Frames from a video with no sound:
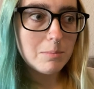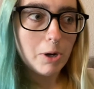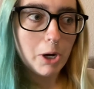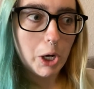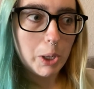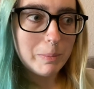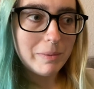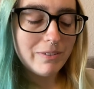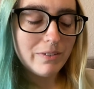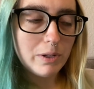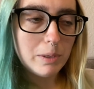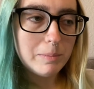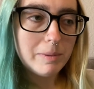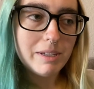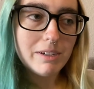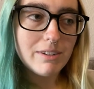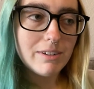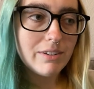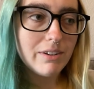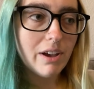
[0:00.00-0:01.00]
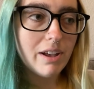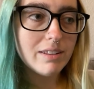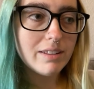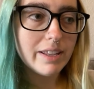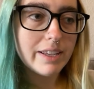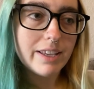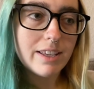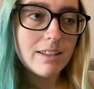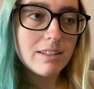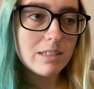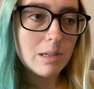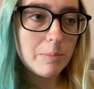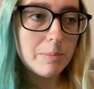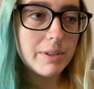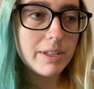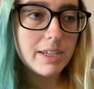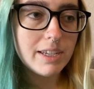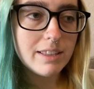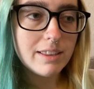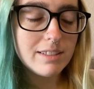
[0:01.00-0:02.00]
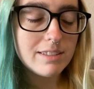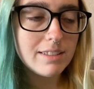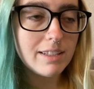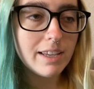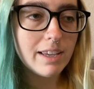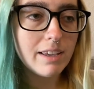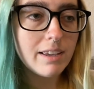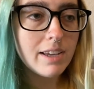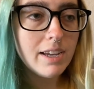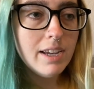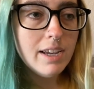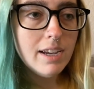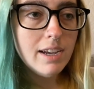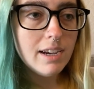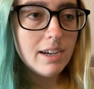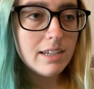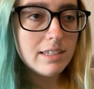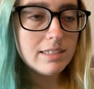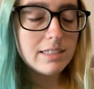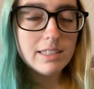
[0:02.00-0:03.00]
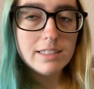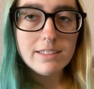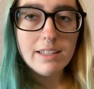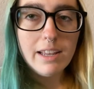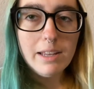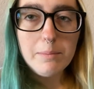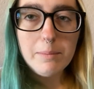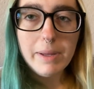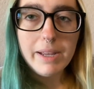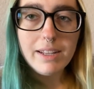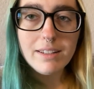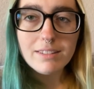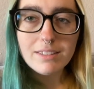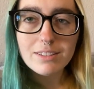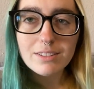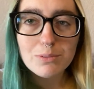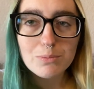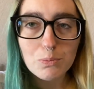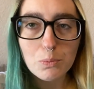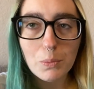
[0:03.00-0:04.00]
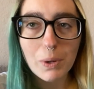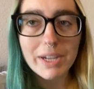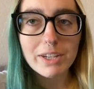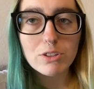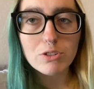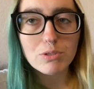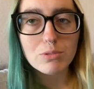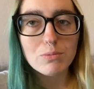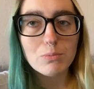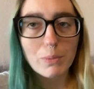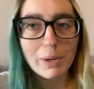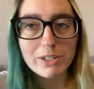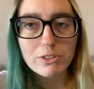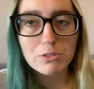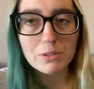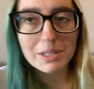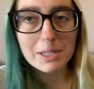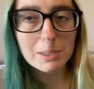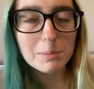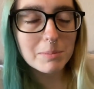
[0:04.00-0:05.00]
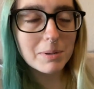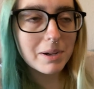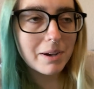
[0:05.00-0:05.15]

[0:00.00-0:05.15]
or homophobia or not liking something that's like a cishet man's white wet dream.